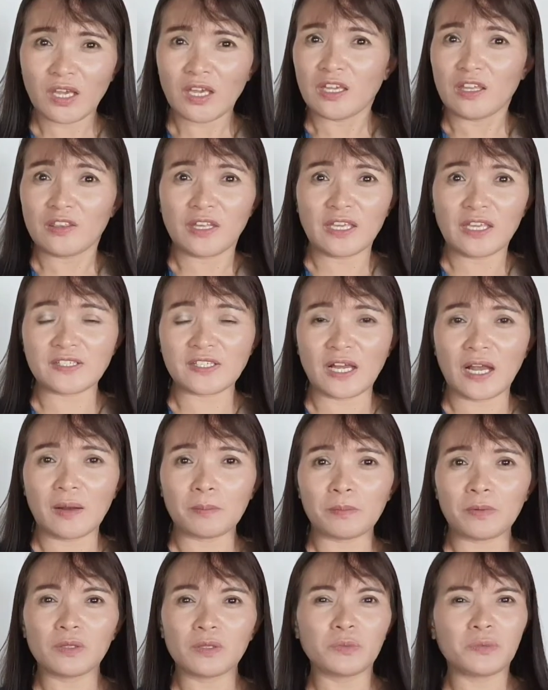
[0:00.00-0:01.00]
in the
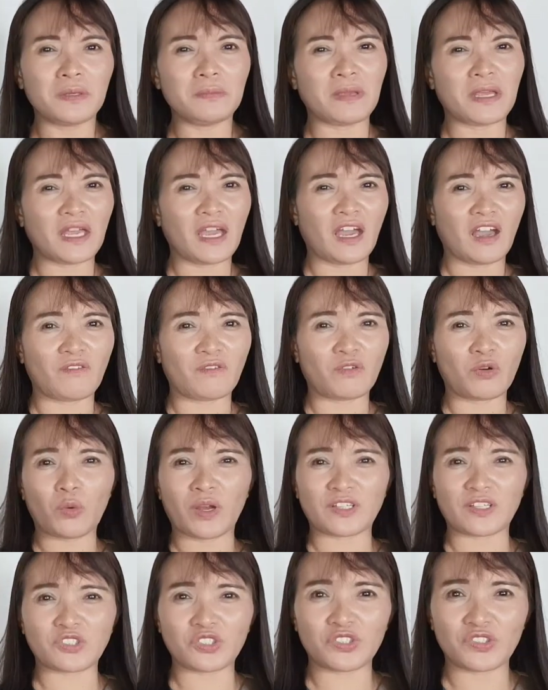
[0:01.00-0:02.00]
example, we may have
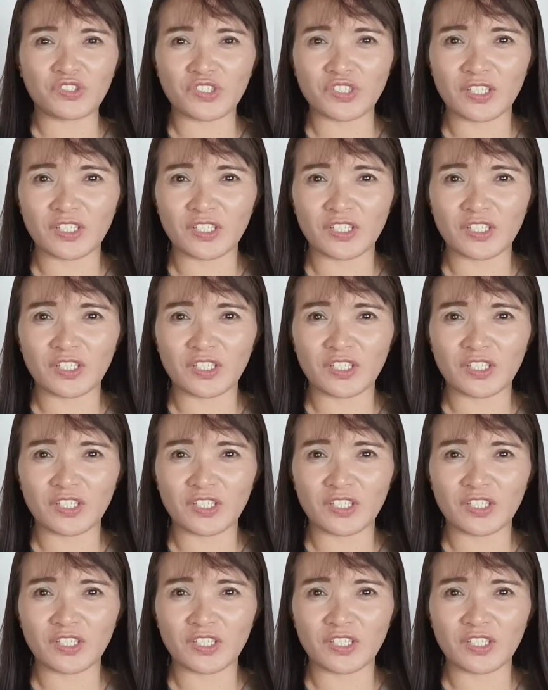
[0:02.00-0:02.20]
questions